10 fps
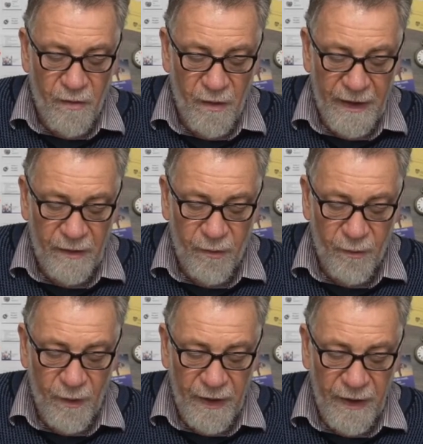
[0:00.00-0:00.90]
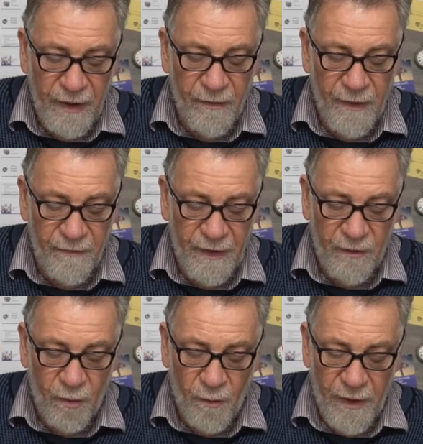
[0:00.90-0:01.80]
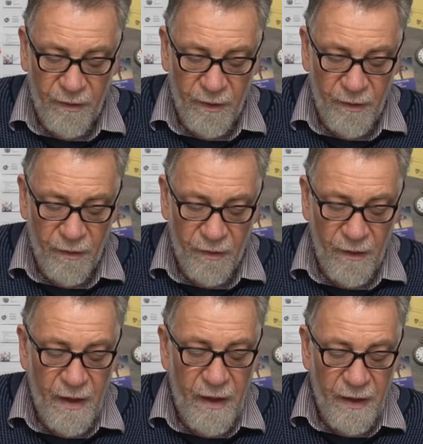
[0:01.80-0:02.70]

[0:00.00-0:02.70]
select 3 that affect your residents.